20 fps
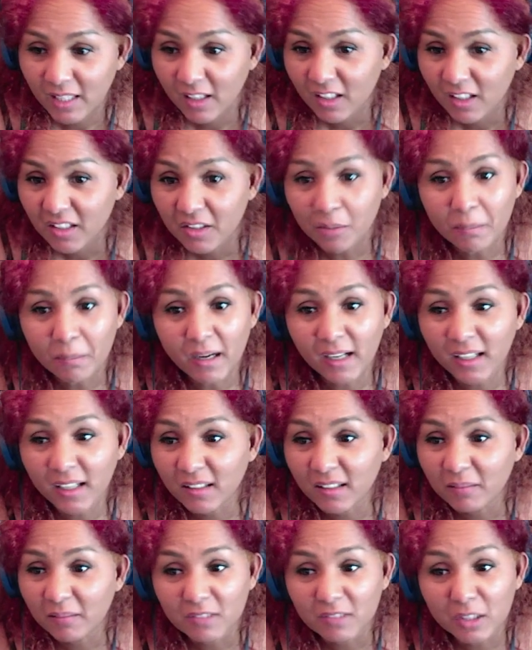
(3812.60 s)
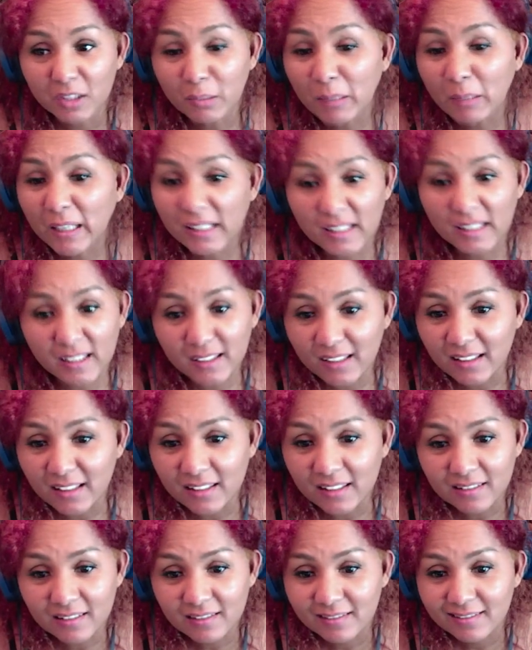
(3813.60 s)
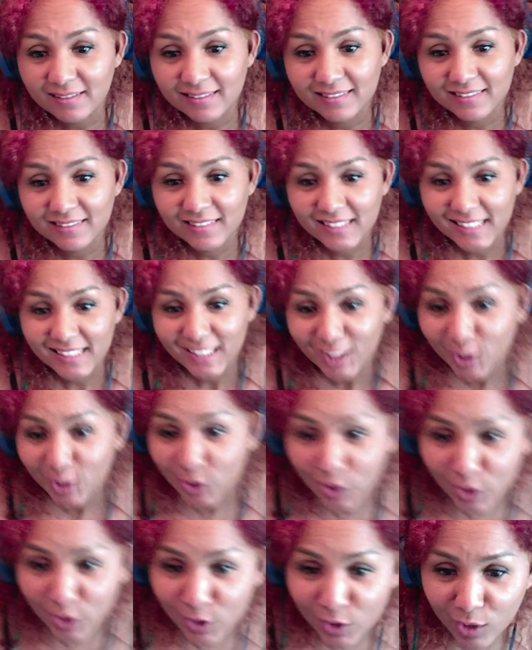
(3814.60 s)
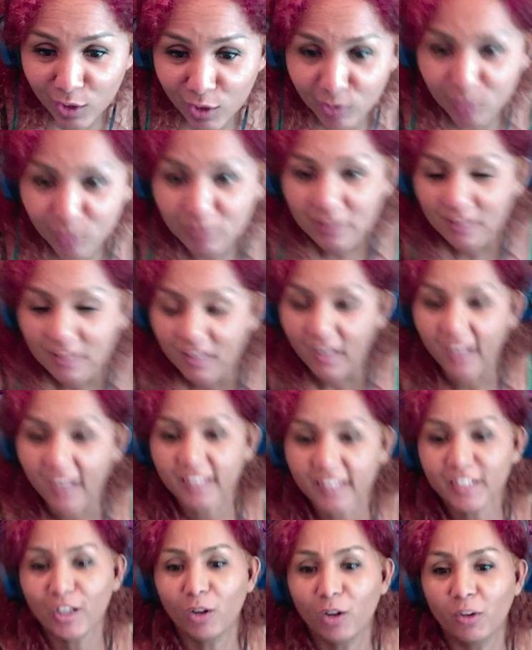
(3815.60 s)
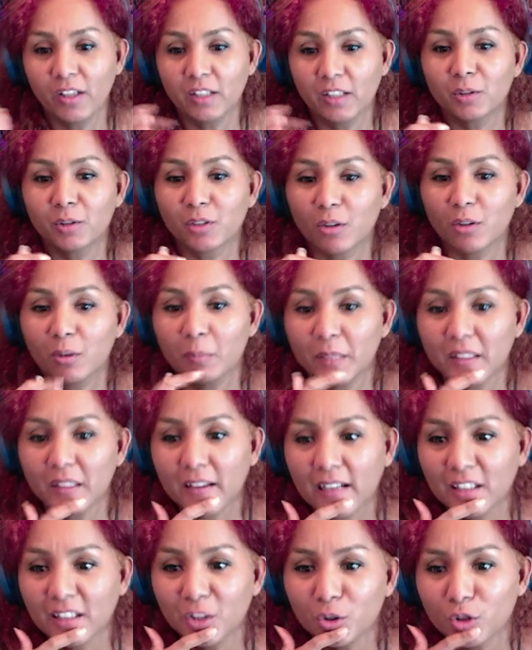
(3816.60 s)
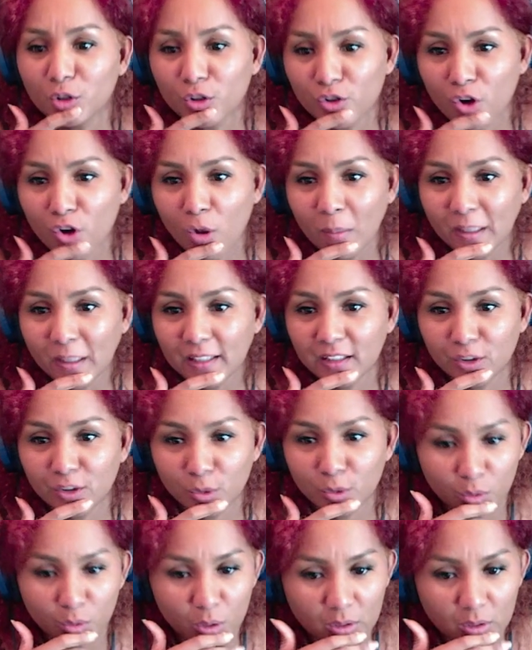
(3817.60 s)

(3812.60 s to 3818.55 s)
You might need it. You don't know. I know that you told me that you don't normally do